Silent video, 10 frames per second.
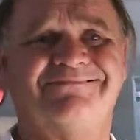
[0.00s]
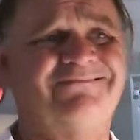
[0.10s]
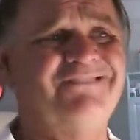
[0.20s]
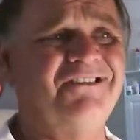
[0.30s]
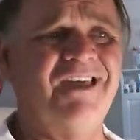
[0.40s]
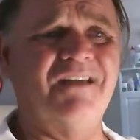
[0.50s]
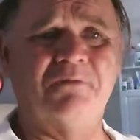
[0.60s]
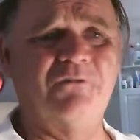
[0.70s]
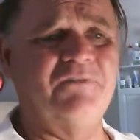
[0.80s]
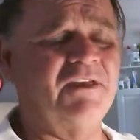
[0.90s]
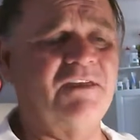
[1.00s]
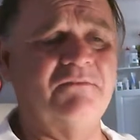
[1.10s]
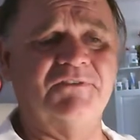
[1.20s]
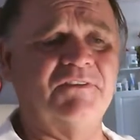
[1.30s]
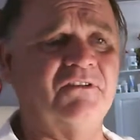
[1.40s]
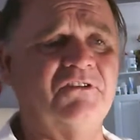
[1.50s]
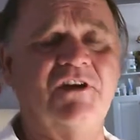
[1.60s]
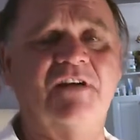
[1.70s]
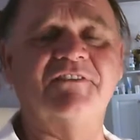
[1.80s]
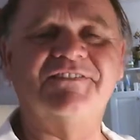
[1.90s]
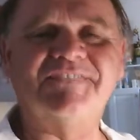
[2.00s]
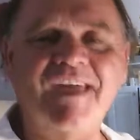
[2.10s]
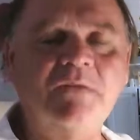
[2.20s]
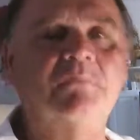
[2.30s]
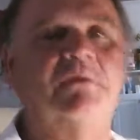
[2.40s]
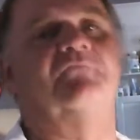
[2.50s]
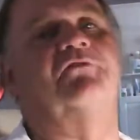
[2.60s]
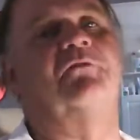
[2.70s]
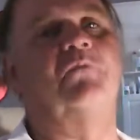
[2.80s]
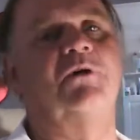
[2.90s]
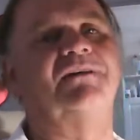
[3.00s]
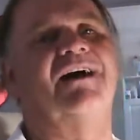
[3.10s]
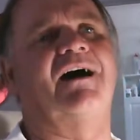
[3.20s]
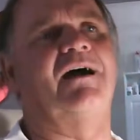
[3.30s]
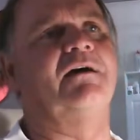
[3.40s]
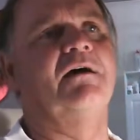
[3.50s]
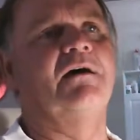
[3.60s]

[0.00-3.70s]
You can't prove that he was in there. You have a statement from one guy.